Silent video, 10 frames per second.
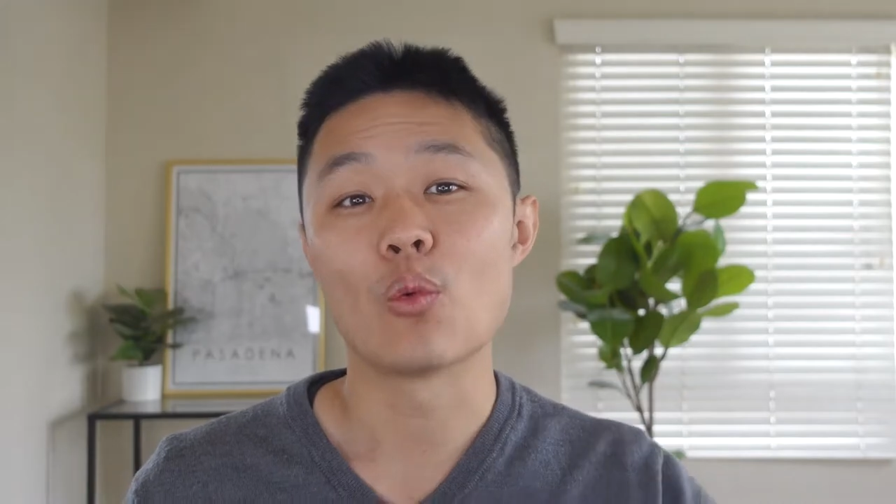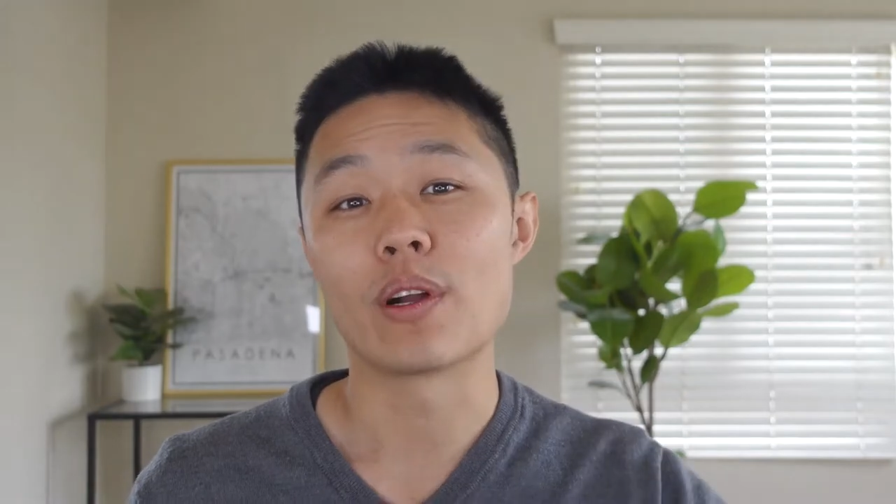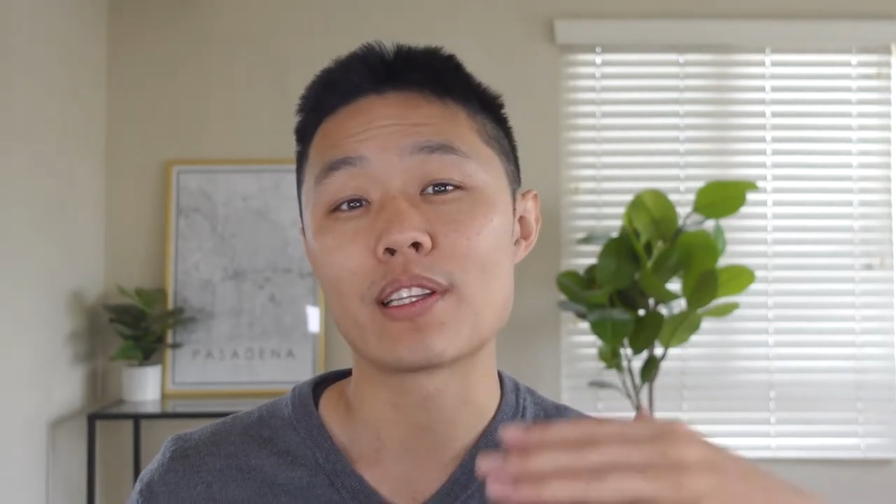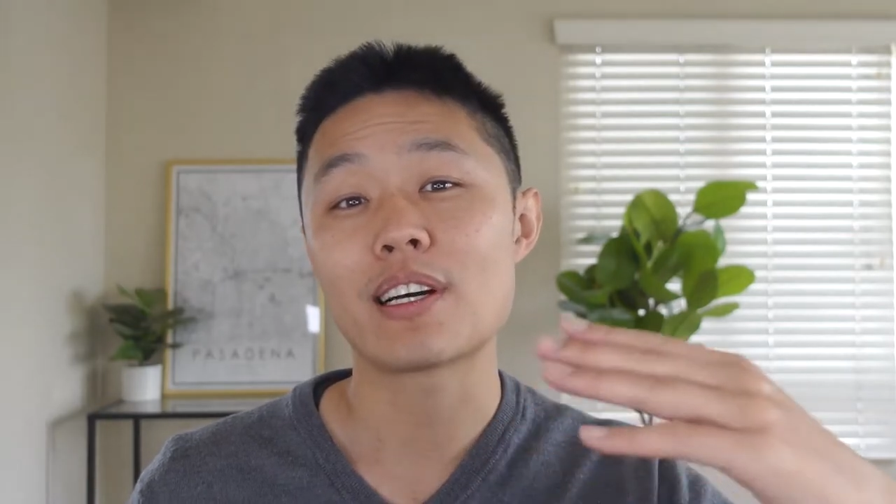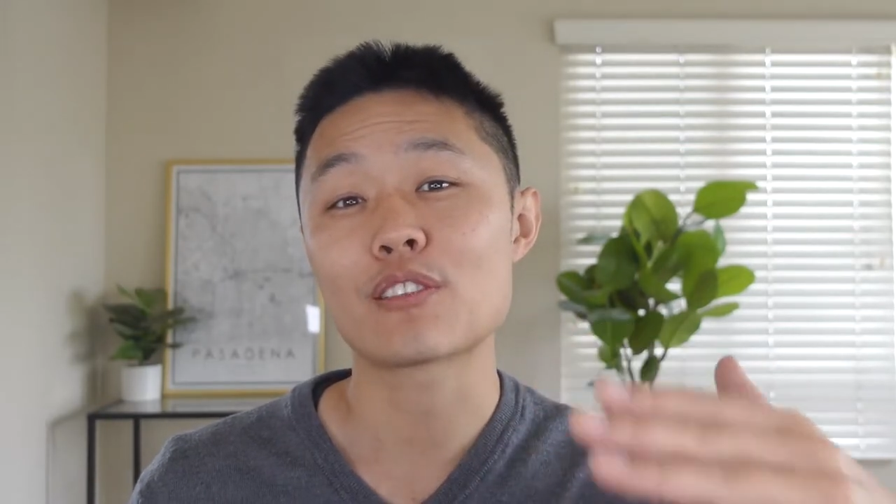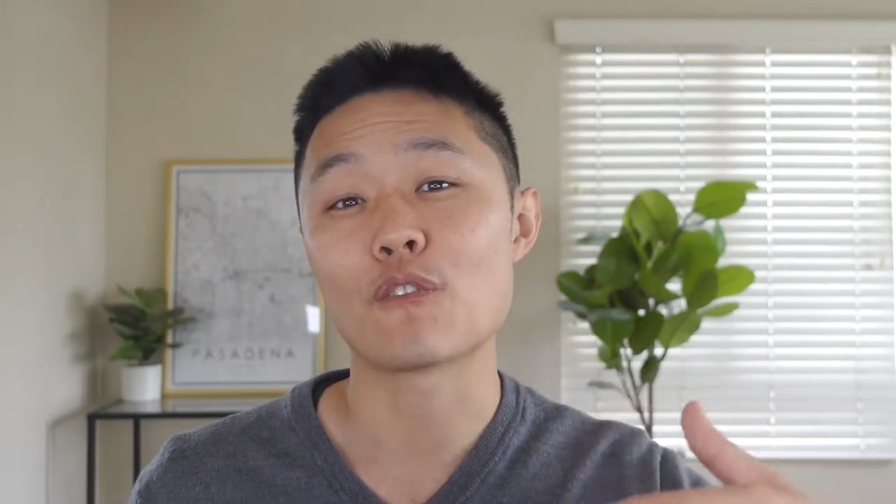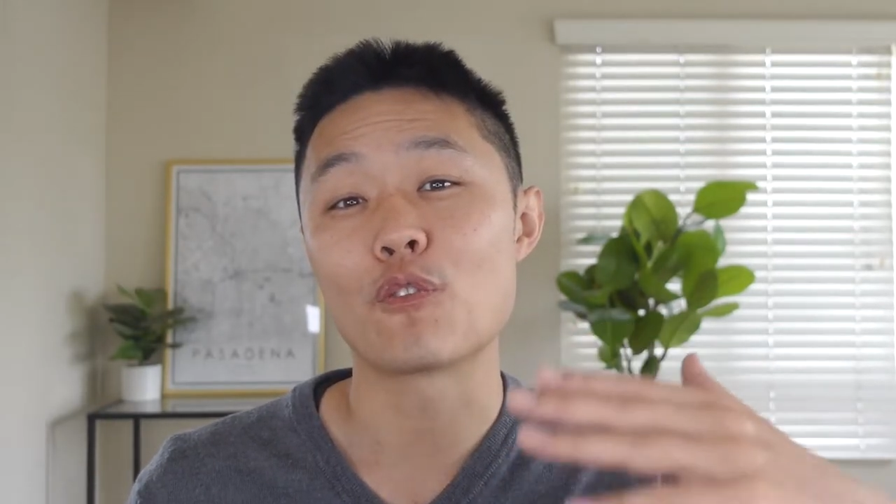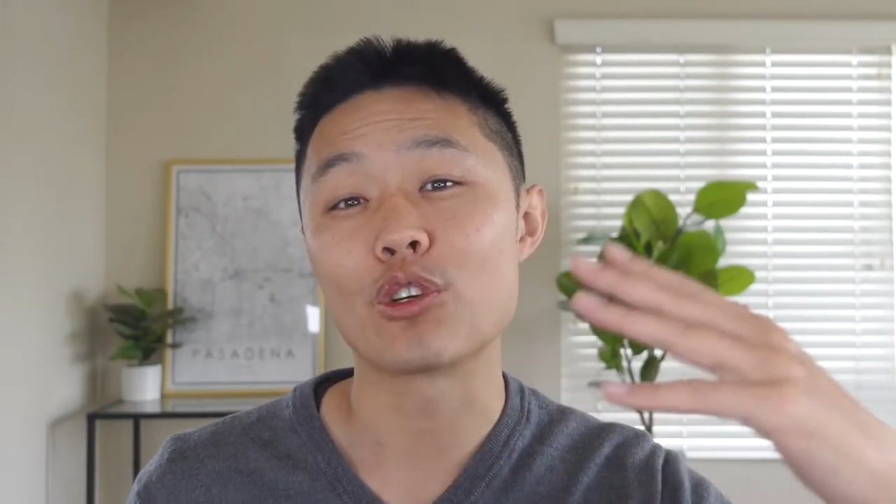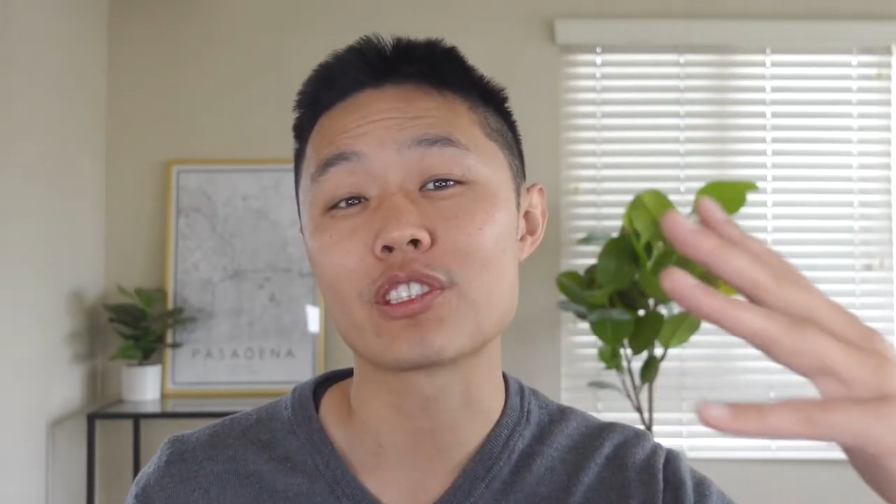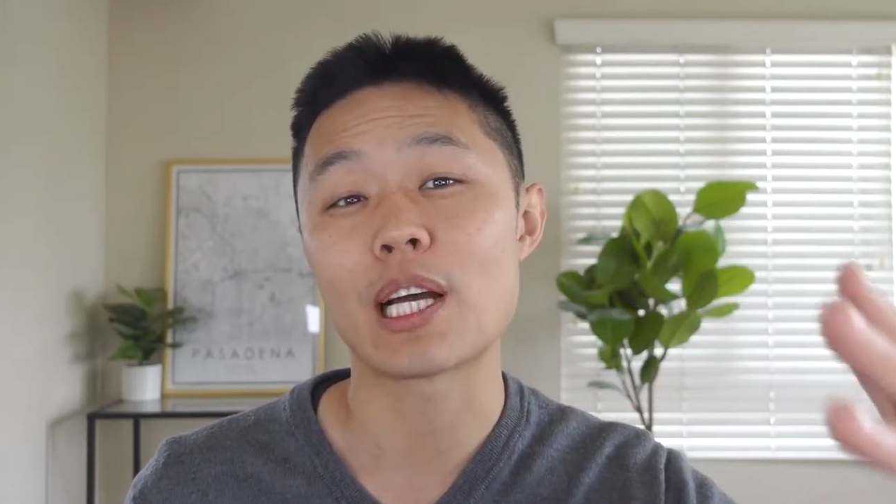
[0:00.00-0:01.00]
When I talk to
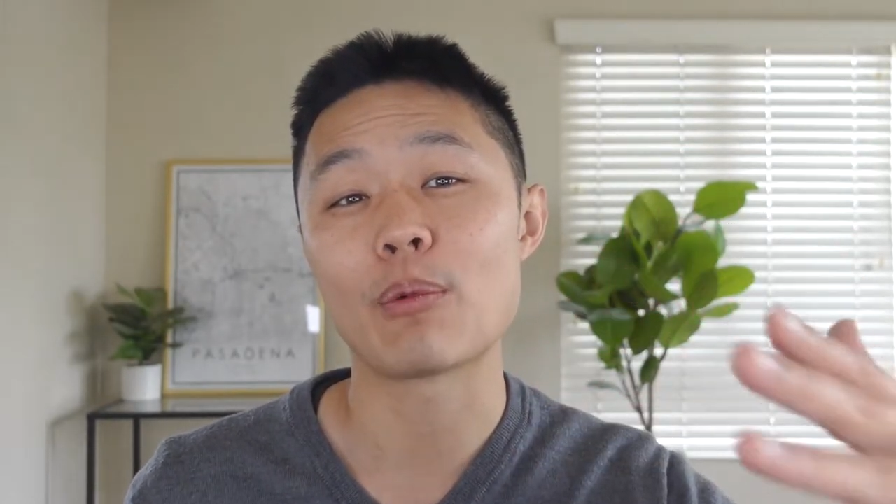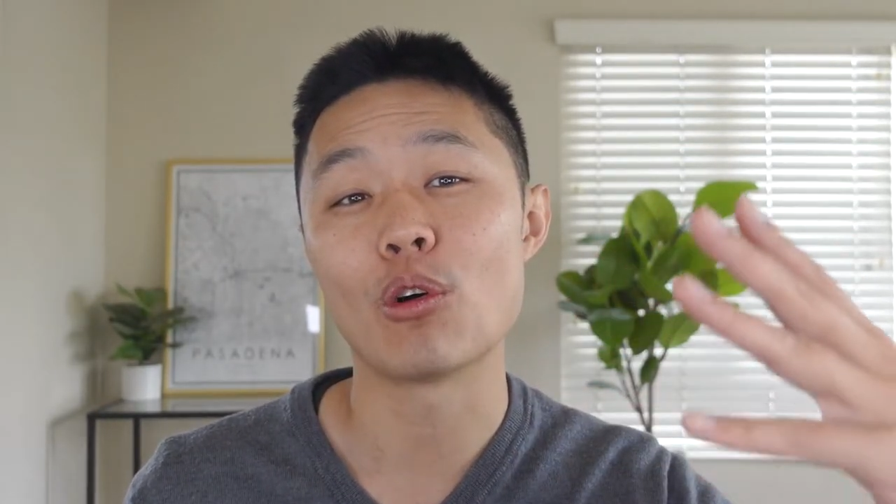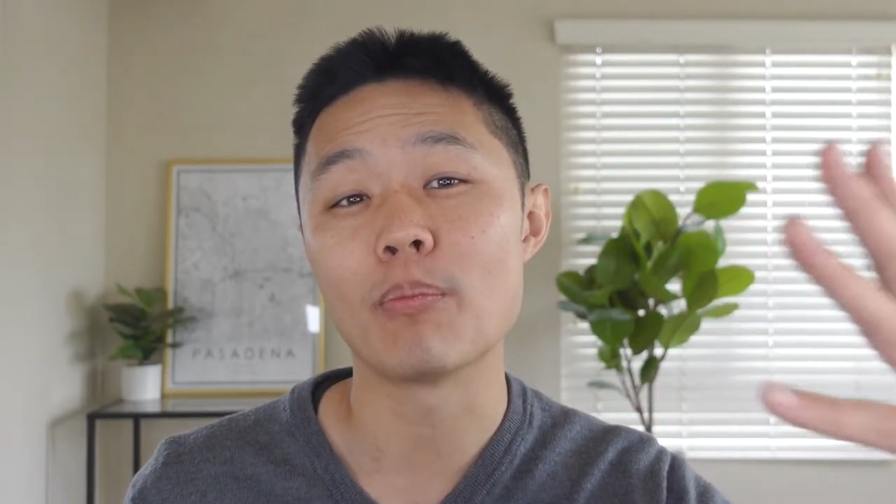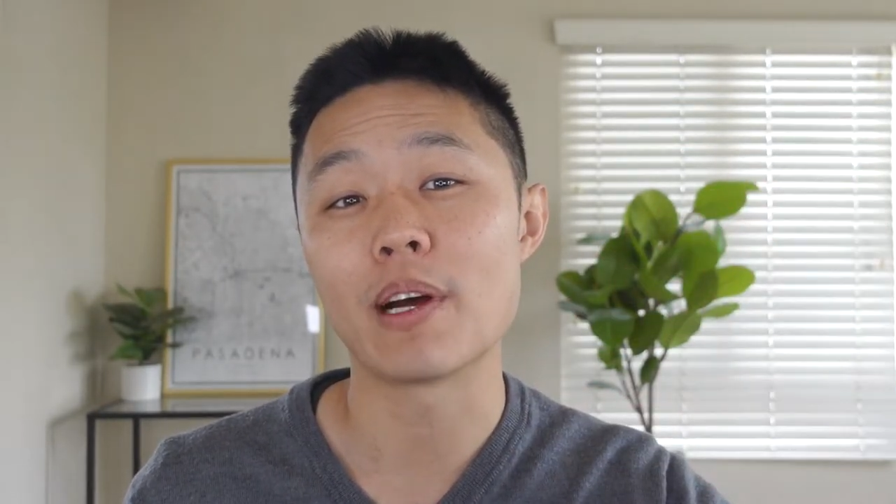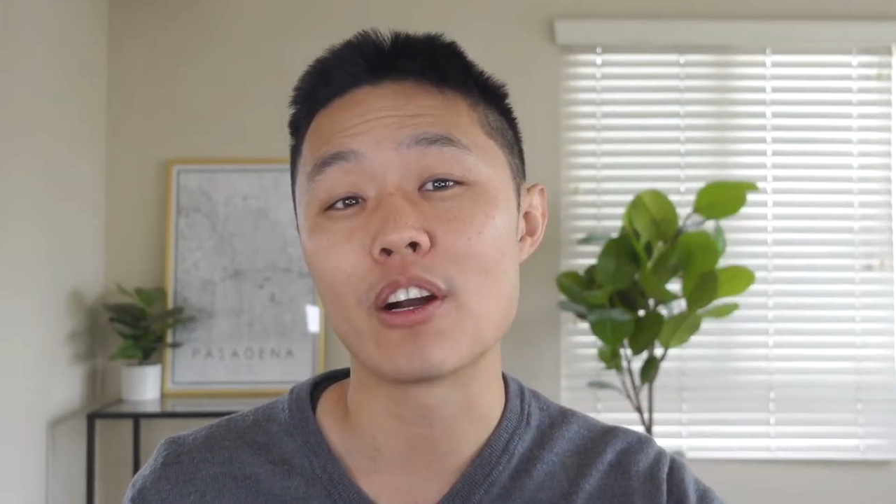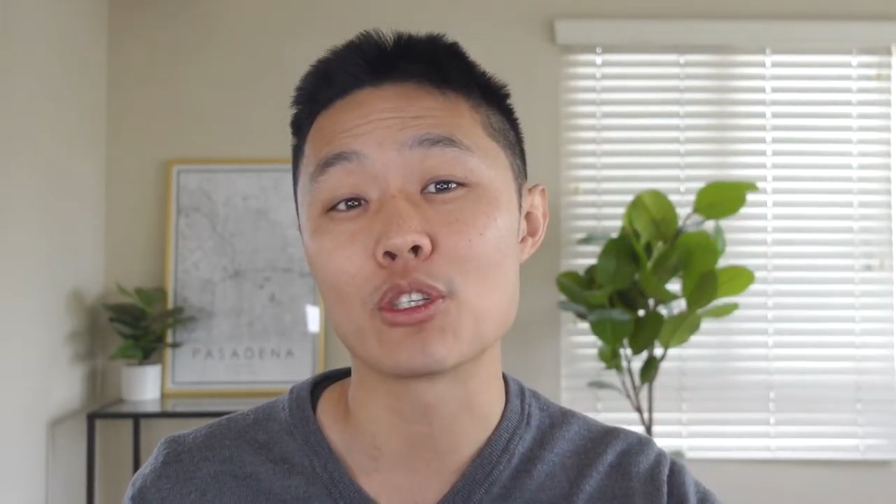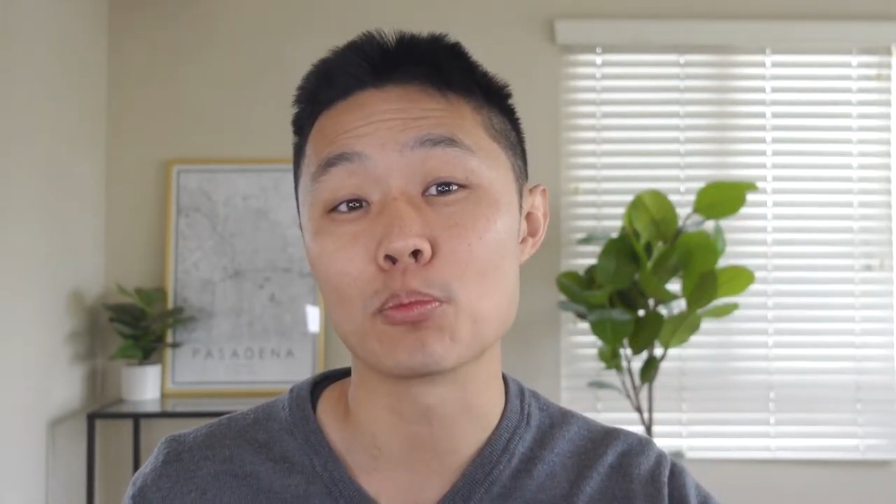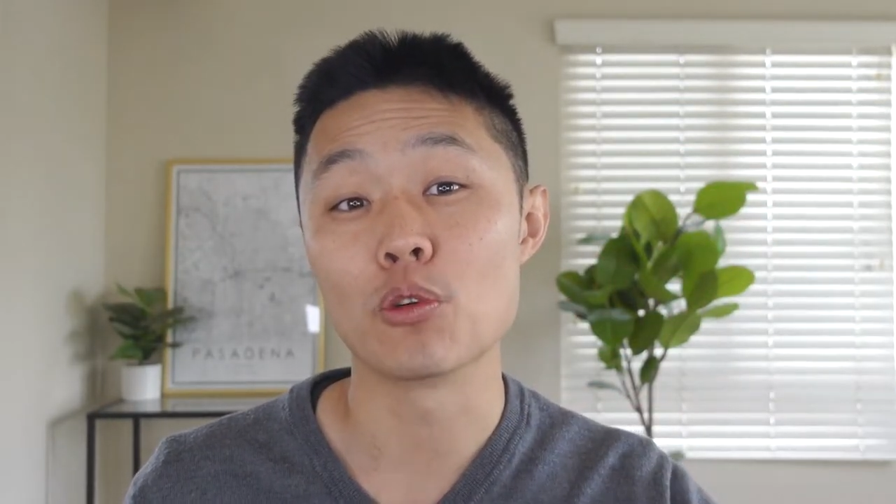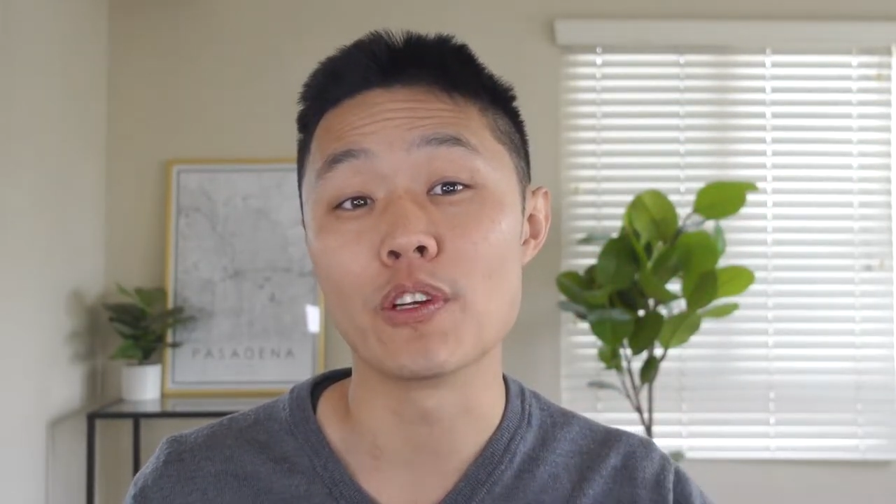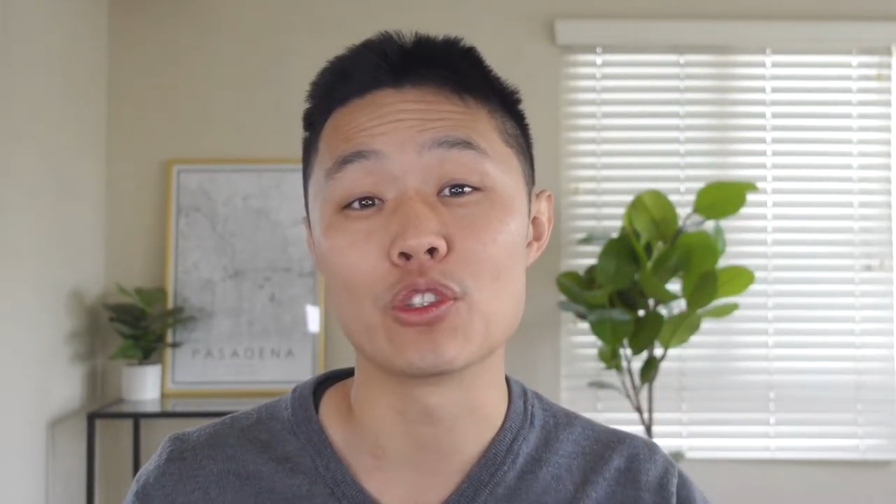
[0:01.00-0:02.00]
first-time homebuyers
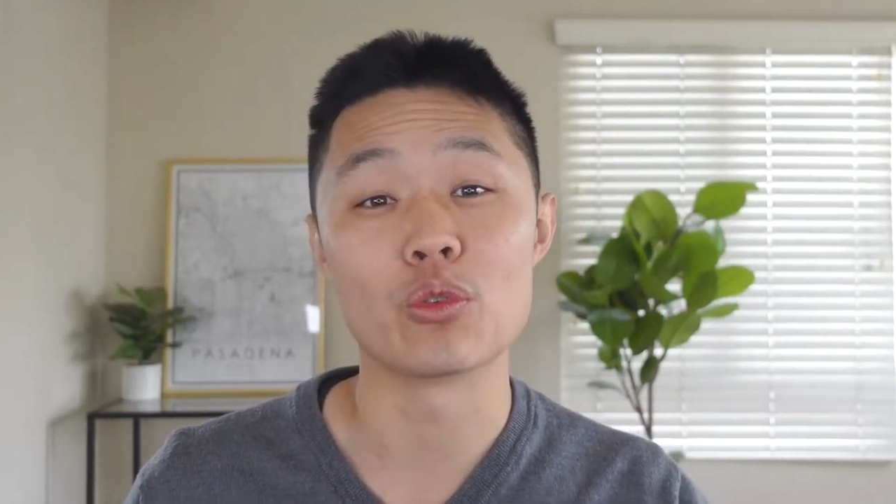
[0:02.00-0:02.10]
moving